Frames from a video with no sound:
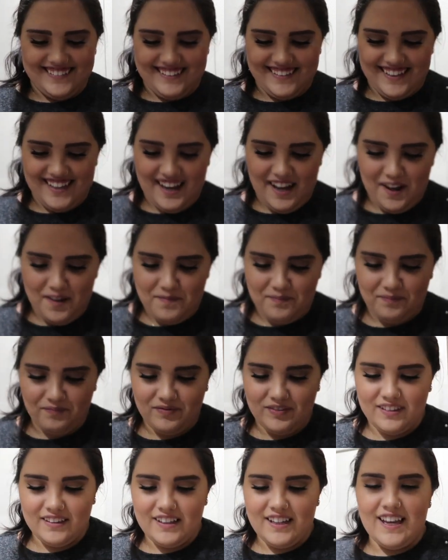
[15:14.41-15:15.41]
Yeah.
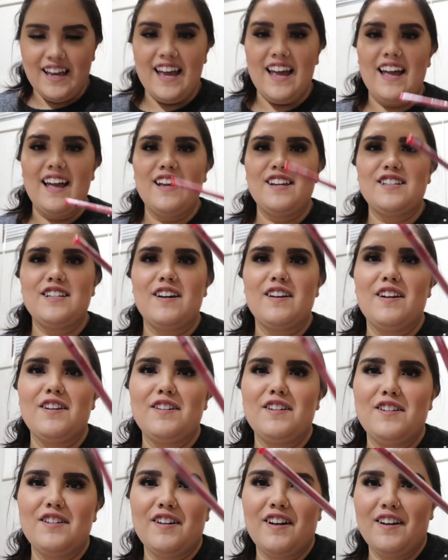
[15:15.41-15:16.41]
Shout
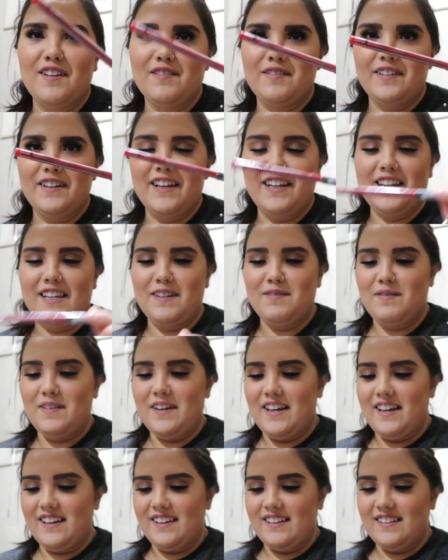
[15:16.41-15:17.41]
out to John for getting
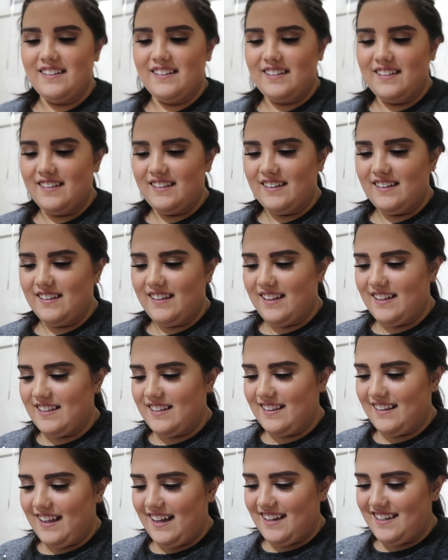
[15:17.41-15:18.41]
me
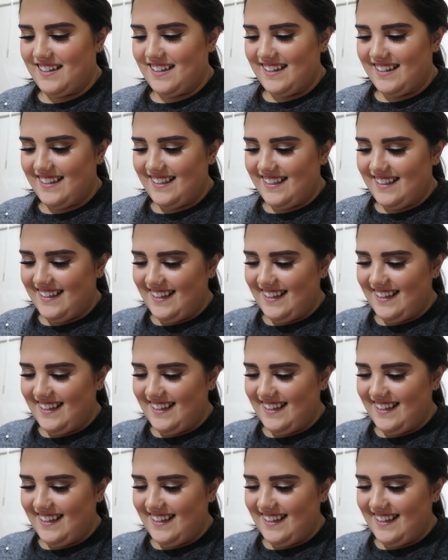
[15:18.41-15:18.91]
these lashes.